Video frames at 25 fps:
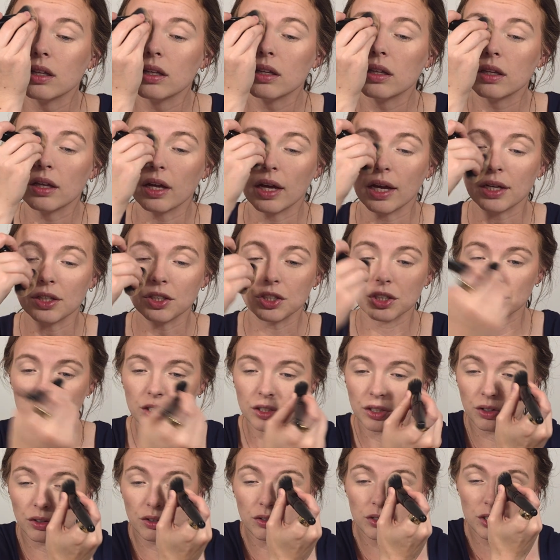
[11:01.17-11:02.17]
the edge of your
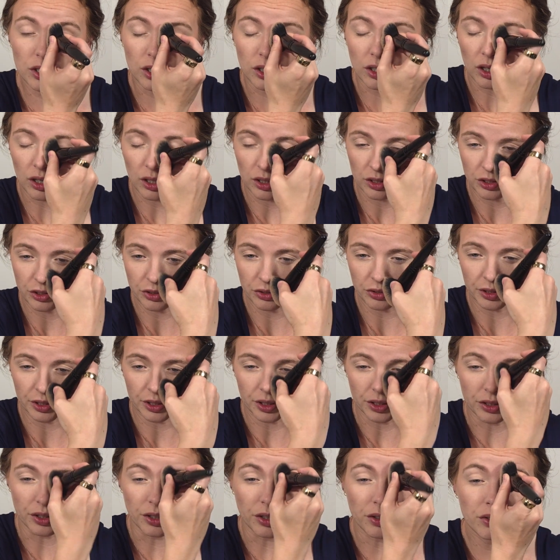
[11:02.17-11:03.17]
nose to contour
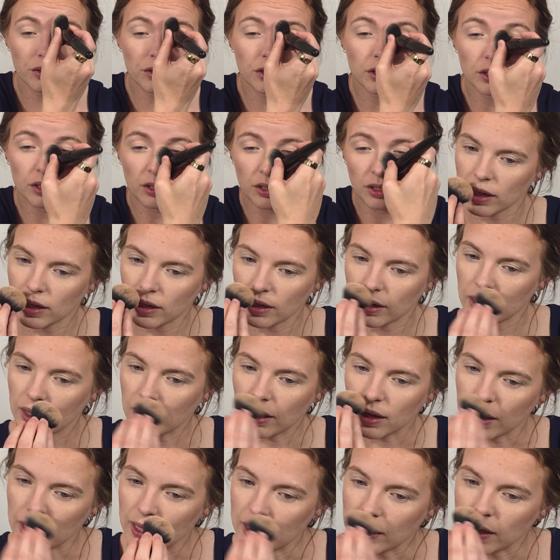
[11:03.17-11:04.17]
your nose.
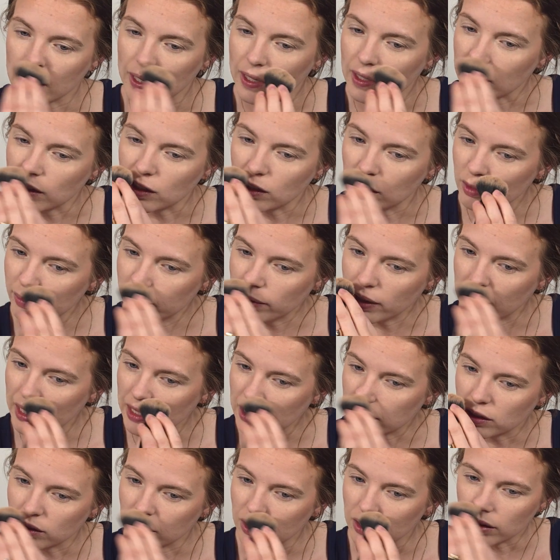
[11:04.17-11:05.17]
And then a little bit
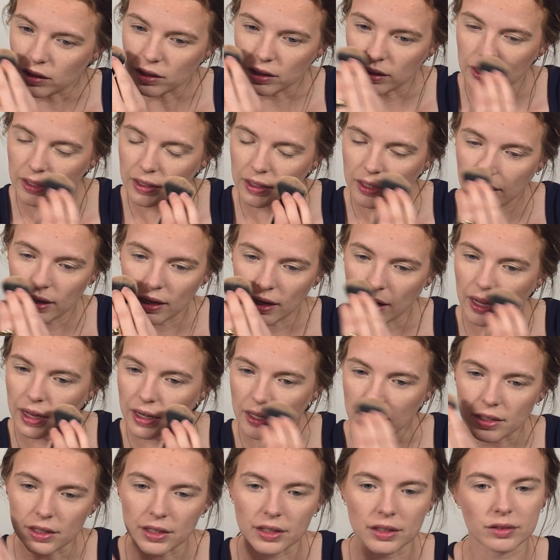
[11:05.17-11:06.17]
at the
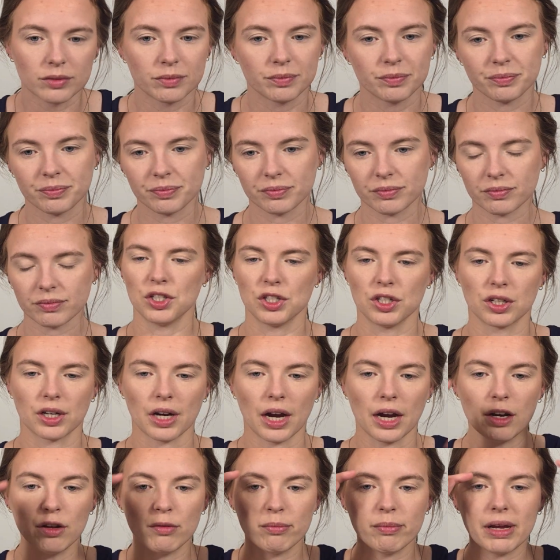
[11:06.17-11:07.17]
end here. So you're
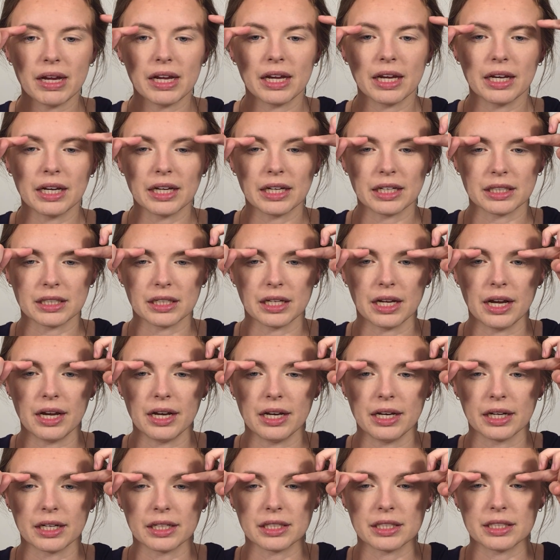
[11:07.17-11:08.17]
kind of making
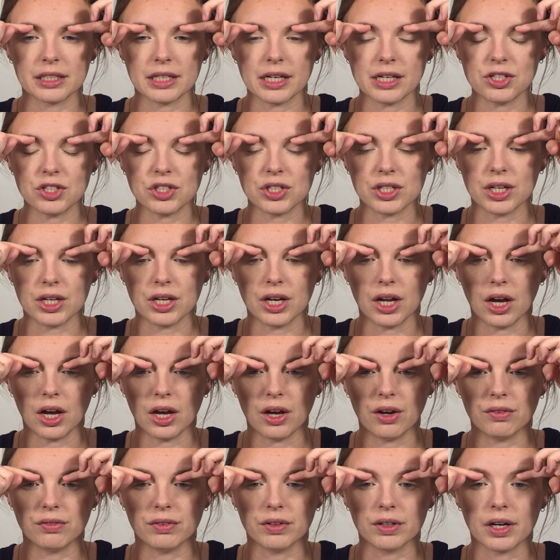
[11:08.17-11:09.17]
an extension
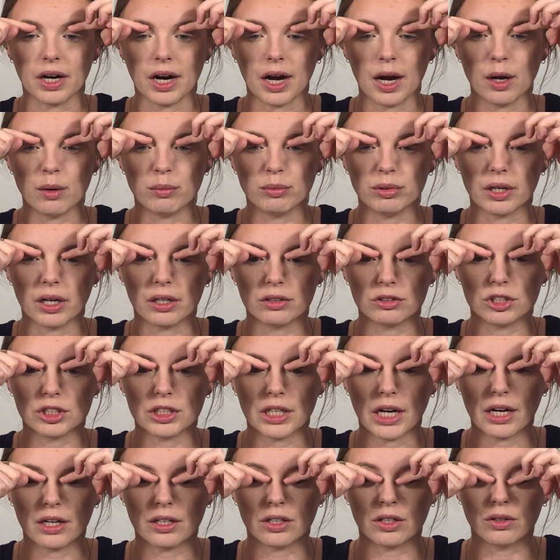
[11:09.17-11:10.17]
of your eyebrow
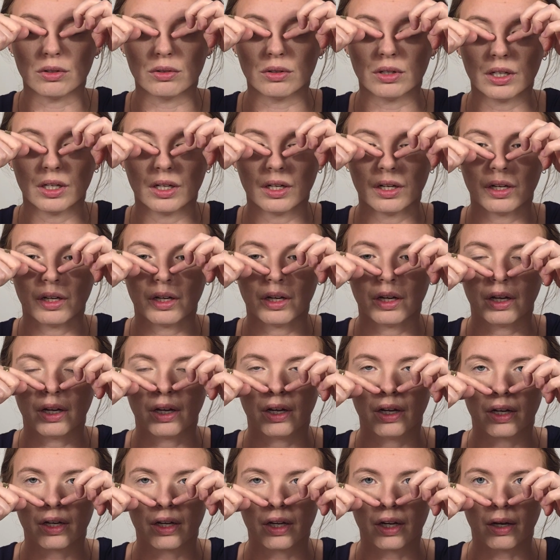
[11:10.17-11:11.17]
shadow
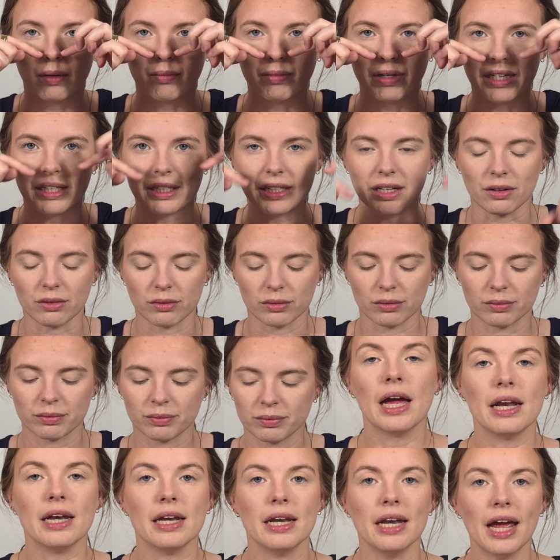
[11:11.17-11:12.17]
coming down.
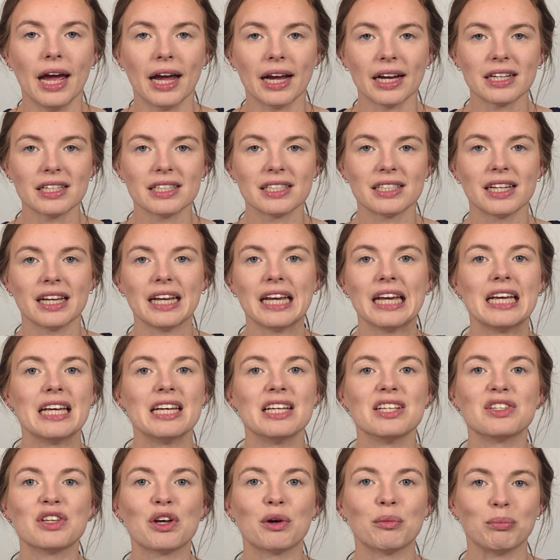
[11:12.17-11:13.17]
Next
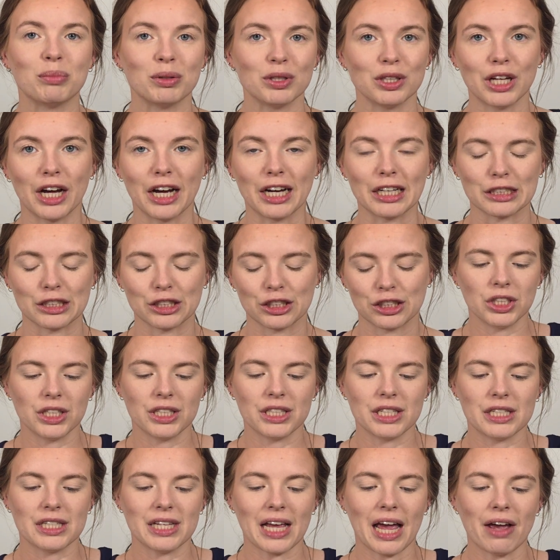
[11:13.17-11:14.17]
is blush. This
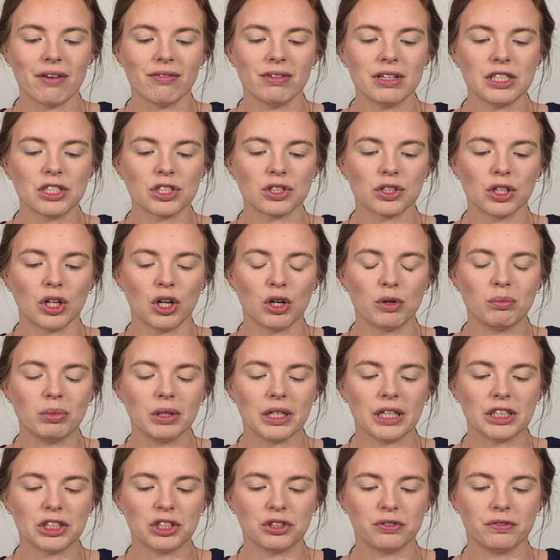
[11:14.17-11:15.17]
is Heaven's Glow Blush